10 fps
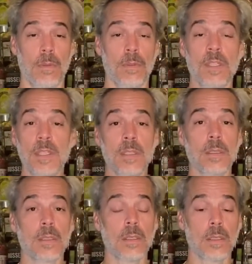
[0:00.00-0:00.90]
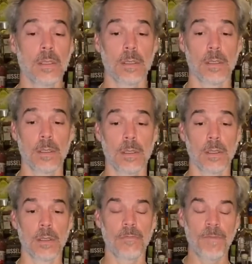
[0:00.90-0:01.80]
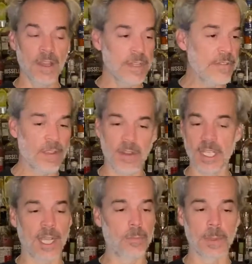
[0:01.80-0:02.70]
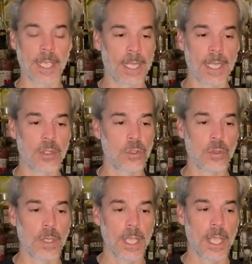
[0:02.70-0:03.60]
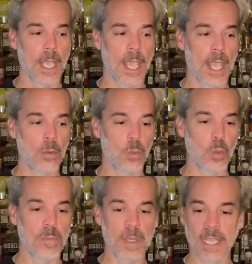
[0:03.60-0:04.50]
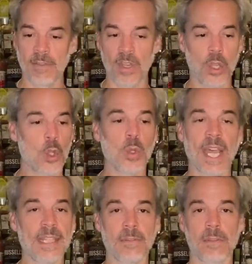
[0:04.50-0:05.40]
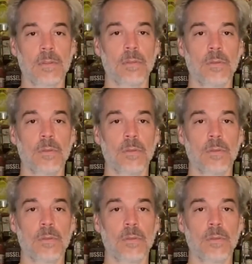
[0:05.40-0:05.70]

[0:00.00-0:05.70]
This is a very, very complicated issue, and we've been given no guidance.